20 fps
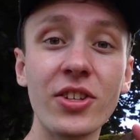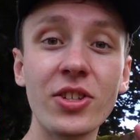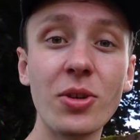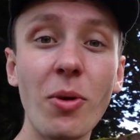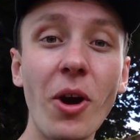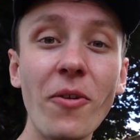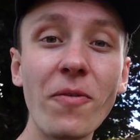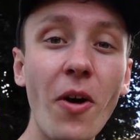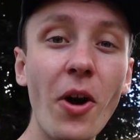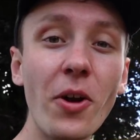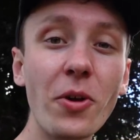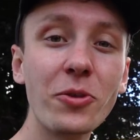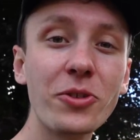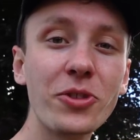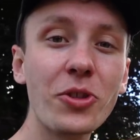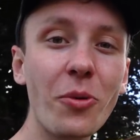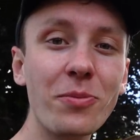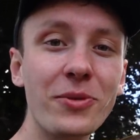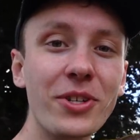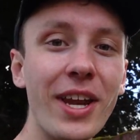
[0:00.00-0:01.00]
So my final
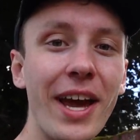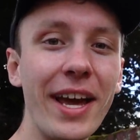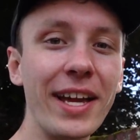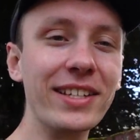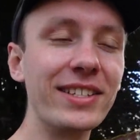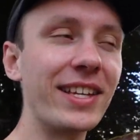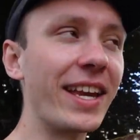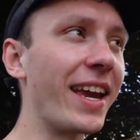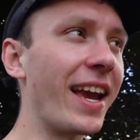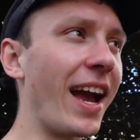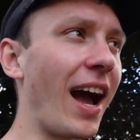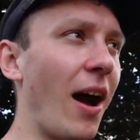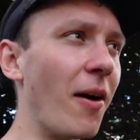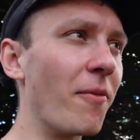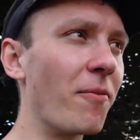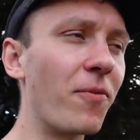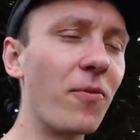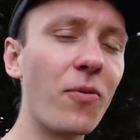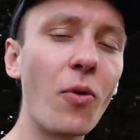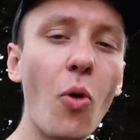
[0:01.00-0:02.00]
stop today is here
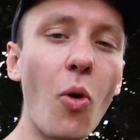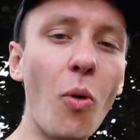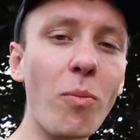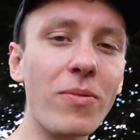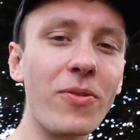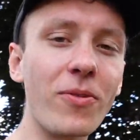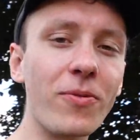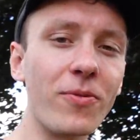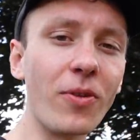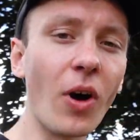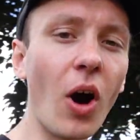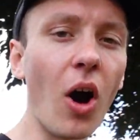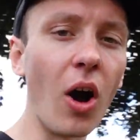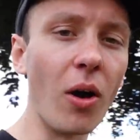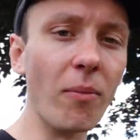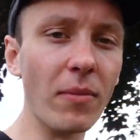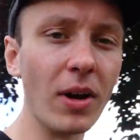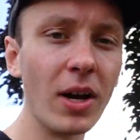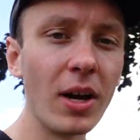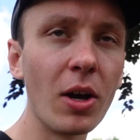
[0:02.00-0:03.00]
at Thorpe
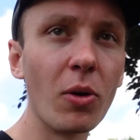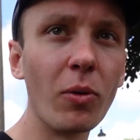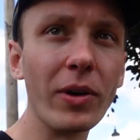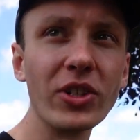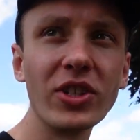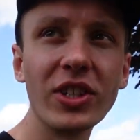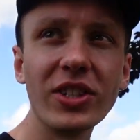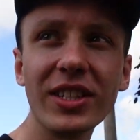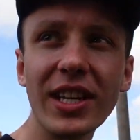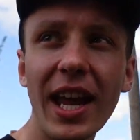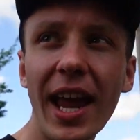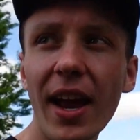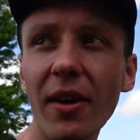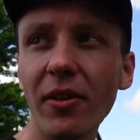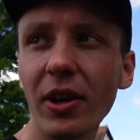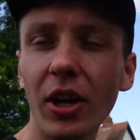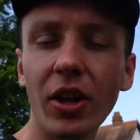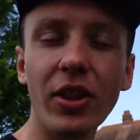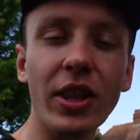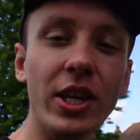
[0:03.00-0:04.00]
Farm, which is an
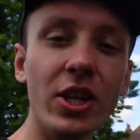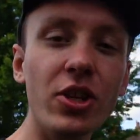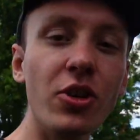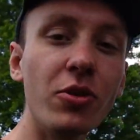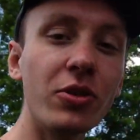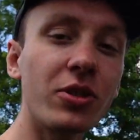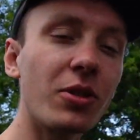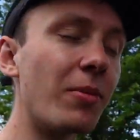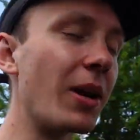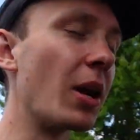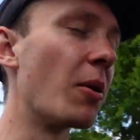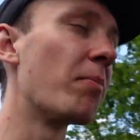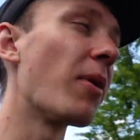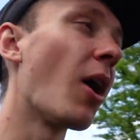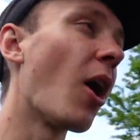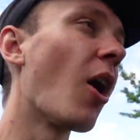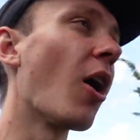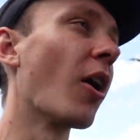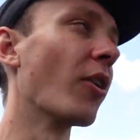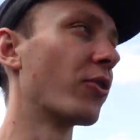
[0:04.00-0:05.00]
area that used to be a
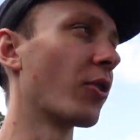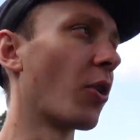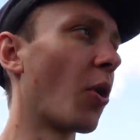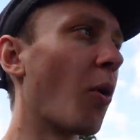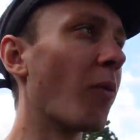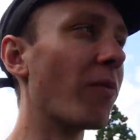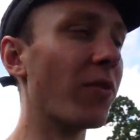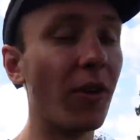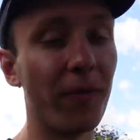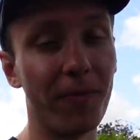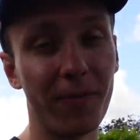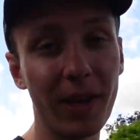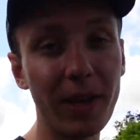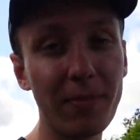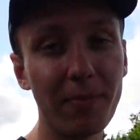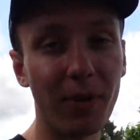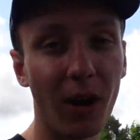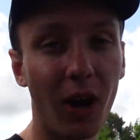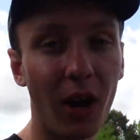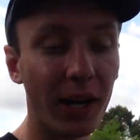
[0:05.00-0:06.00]
part of the
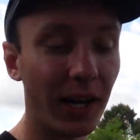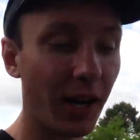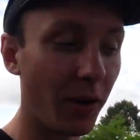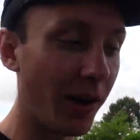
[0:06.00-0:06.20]
theme park.